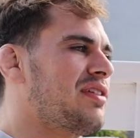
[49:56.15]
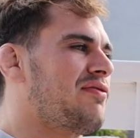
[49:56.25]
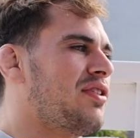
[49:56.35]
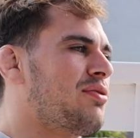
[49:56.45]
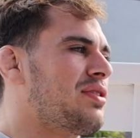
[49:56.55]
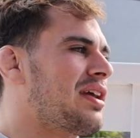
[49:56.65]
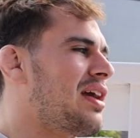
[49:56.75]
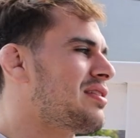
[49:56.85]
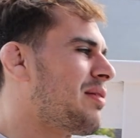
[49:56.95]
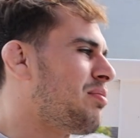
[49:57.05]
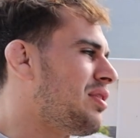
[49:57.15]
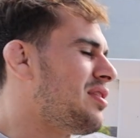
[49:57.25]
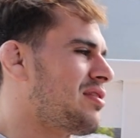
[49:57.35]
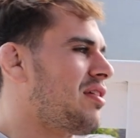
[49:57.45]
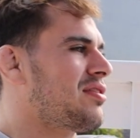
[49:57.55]
on Flow where the guy's like,
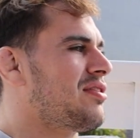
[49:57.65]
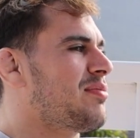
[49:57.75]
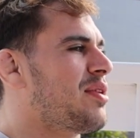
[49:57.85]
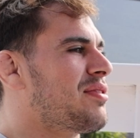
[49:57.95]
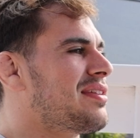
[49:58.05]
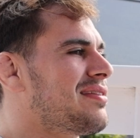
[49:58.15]
please talk to your opponent.